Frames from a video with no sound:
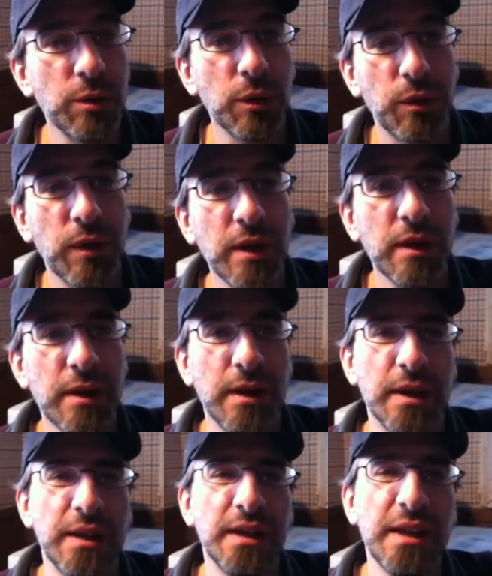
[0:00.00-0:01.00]
other thing,
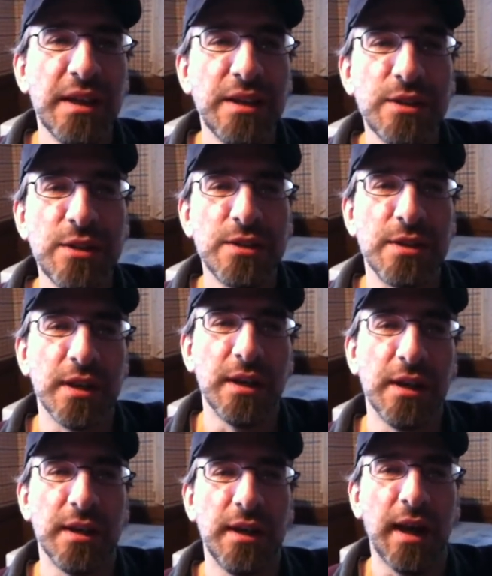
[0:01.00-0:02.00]
it is
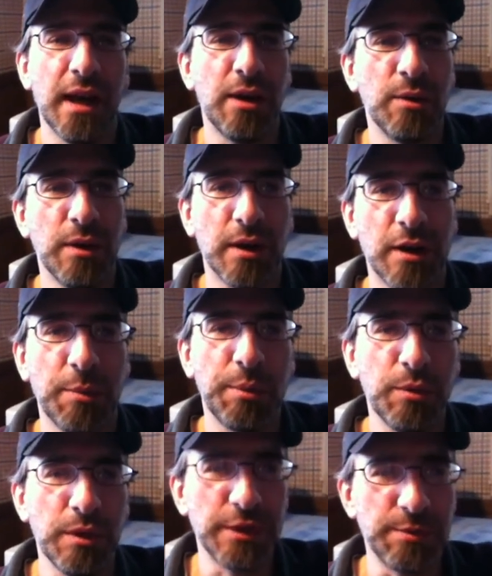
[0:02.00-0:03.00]
now a
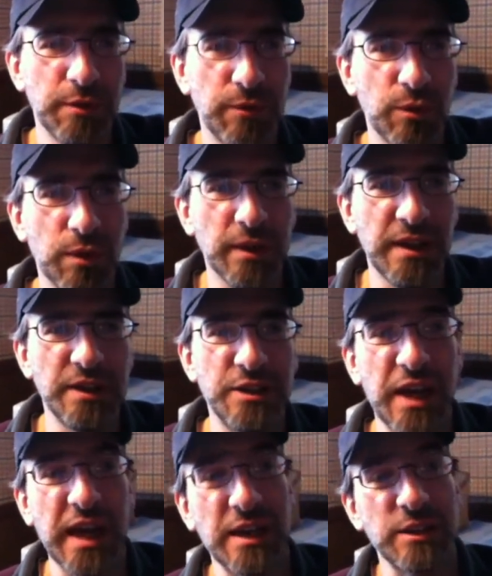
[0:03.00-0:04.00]
couple weeks before the
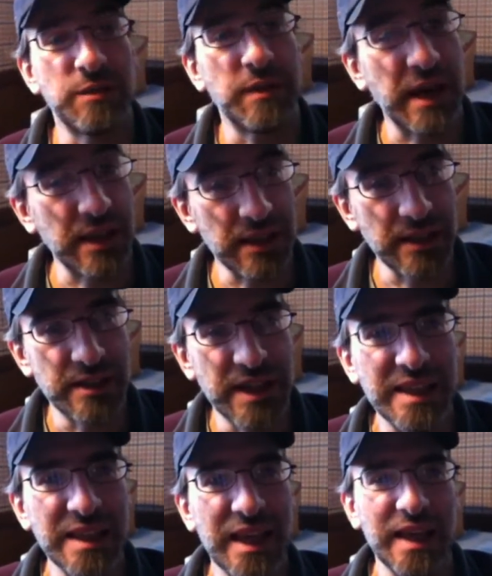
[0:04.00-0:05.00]
tax filing
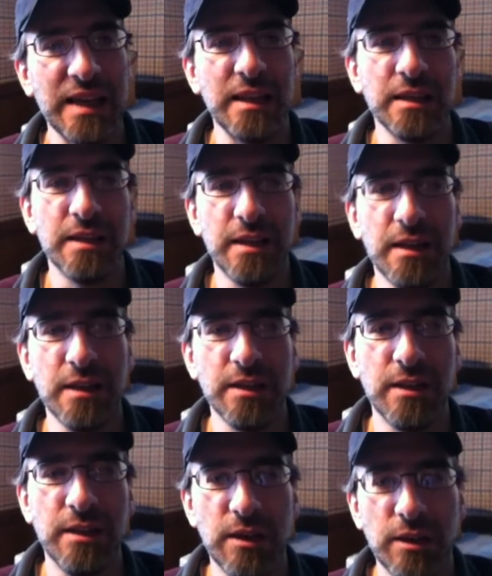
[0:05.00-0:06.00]
deadline
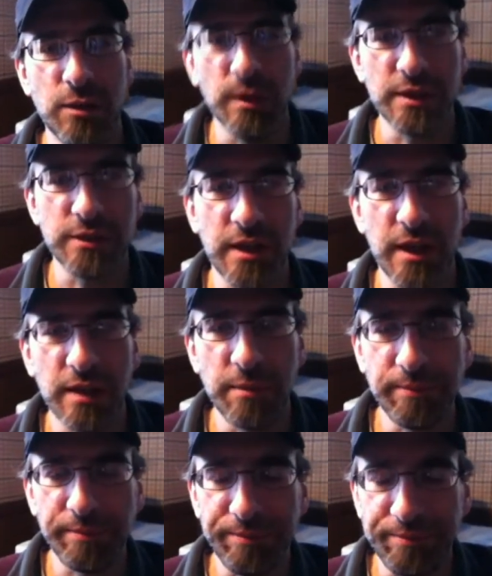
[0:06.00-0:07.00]
in the USA,
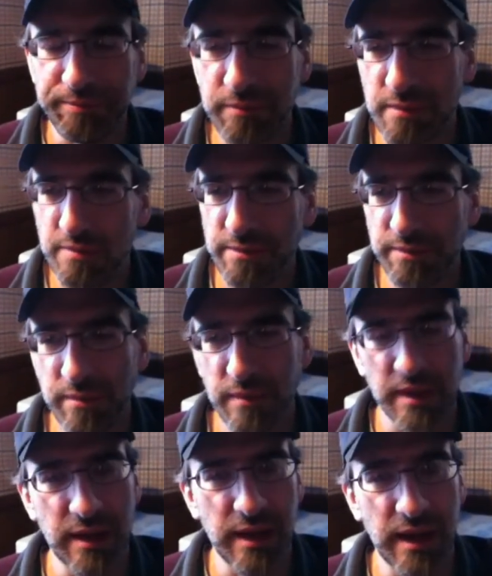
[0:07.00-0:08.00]

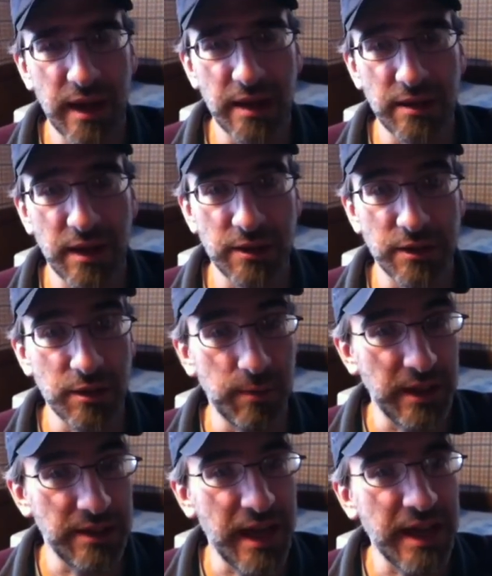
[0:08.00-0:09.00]
and I had not done
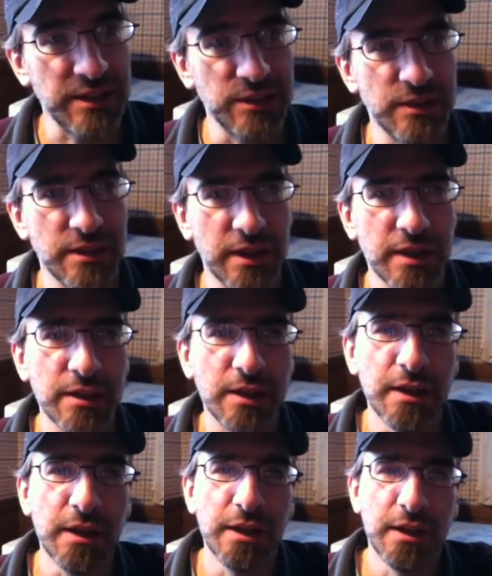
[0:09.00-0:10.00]
my taxes yet,
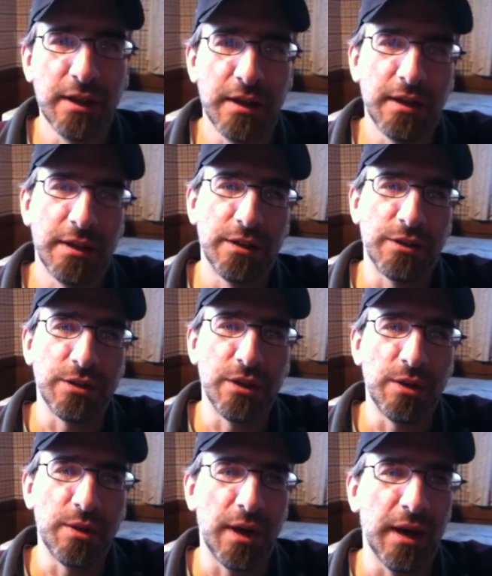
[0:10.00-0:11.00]

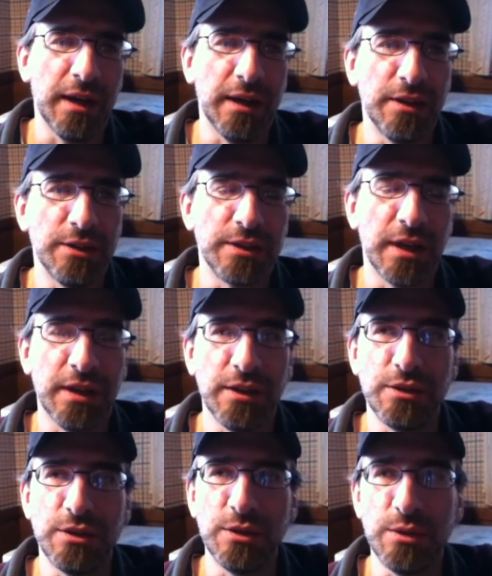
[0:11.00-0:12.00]
so I
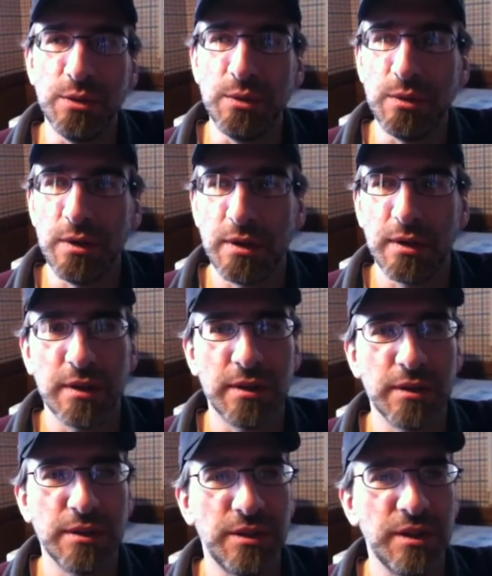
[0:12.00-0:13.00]
decided to
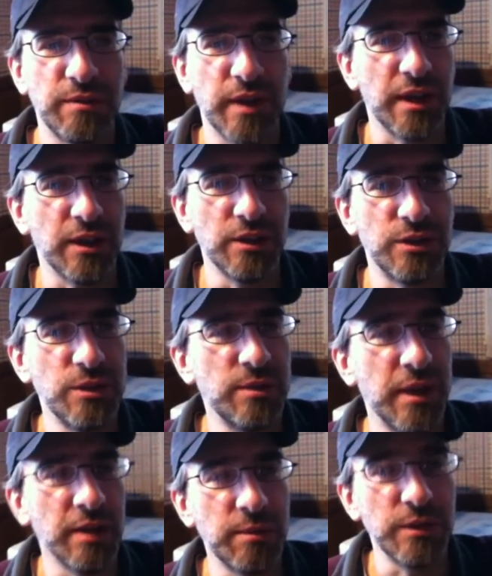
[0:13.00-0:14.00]
see if I could do
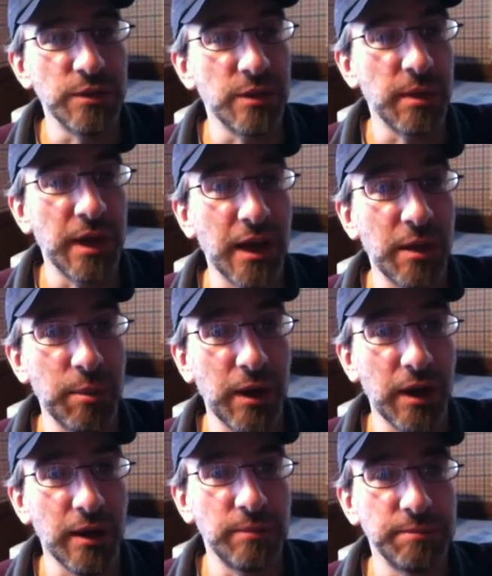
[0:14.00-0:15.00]
them using my
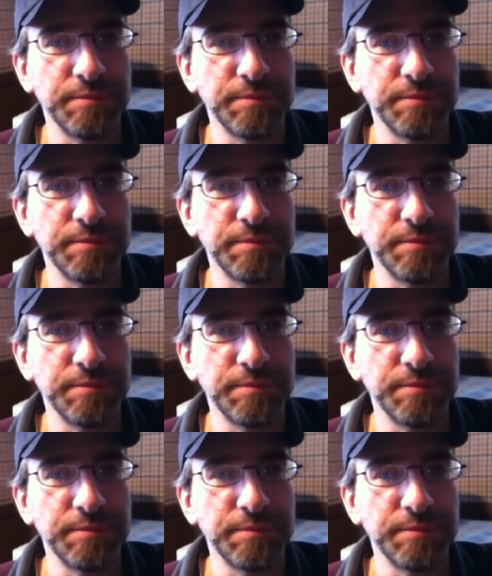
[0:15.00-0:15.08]
iPod.